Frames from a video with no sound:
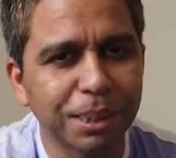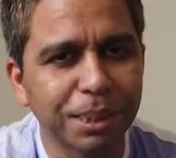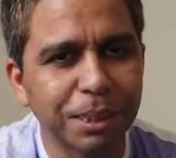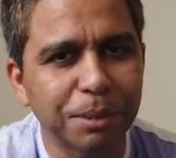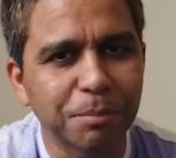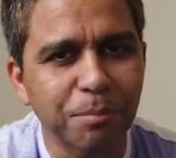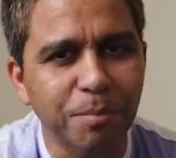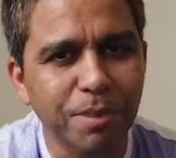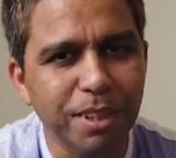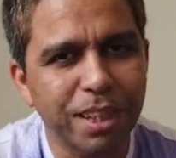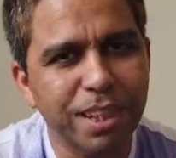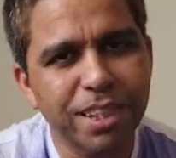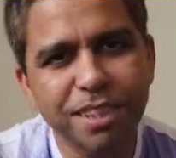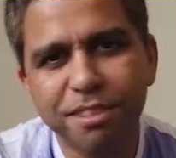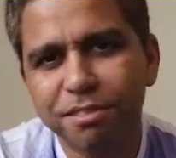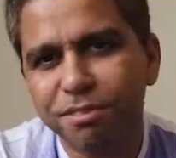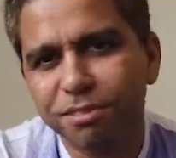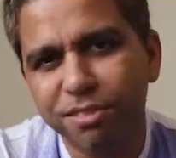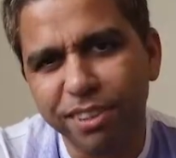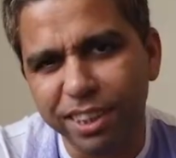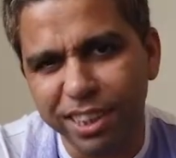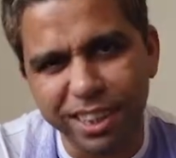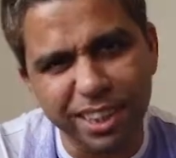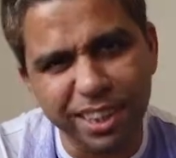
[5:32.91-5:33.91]
Yeah, it's
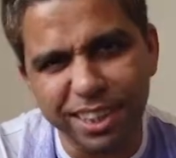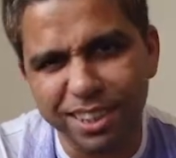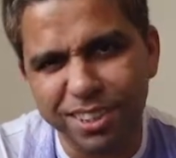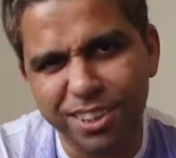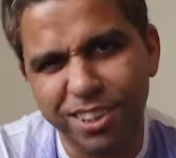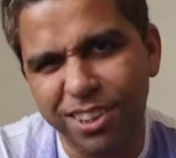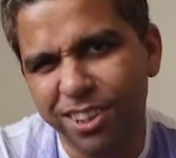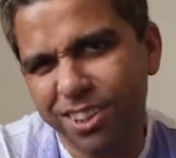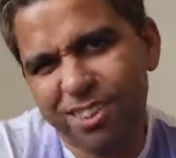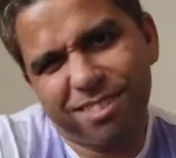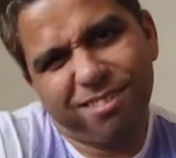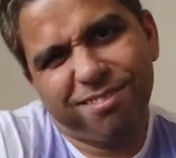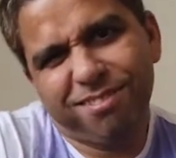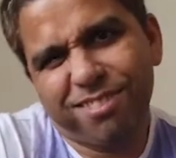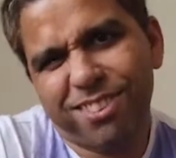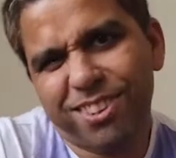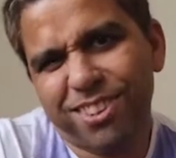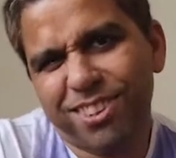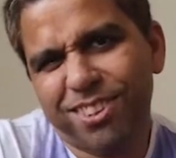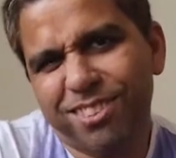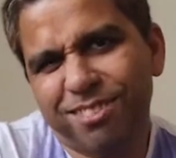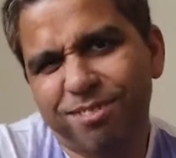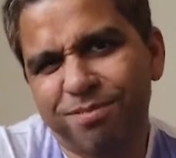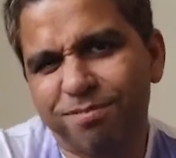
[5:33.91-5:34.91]
free, so
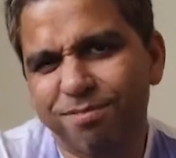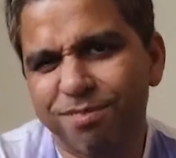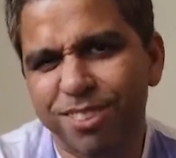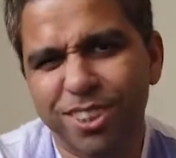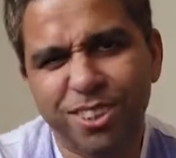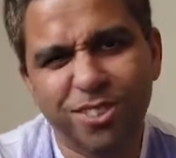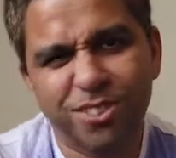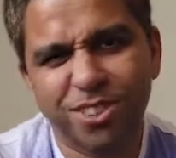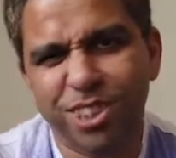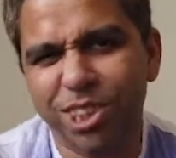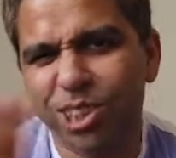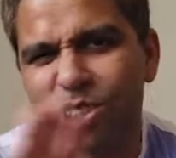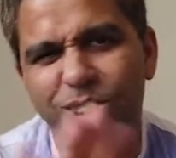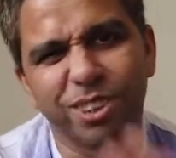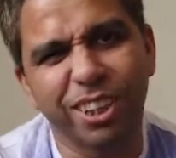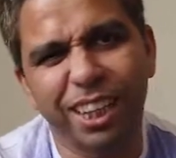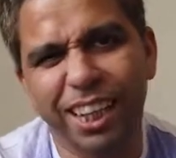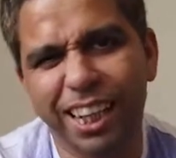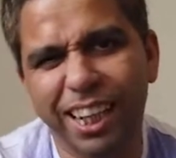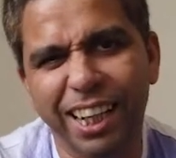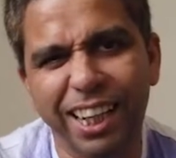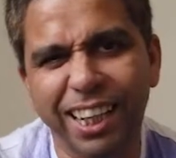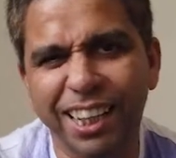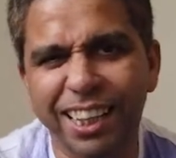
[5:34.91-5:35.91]
you know, just go
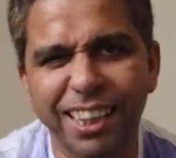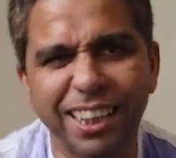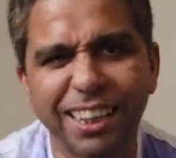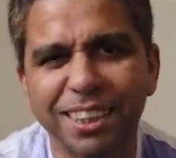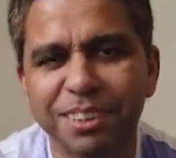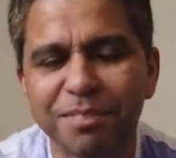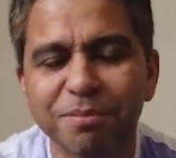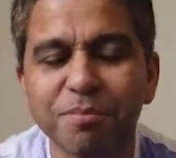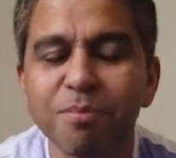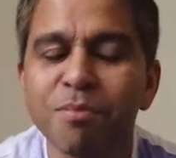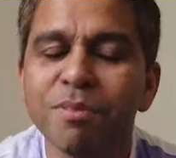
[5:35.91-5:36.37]
ahead.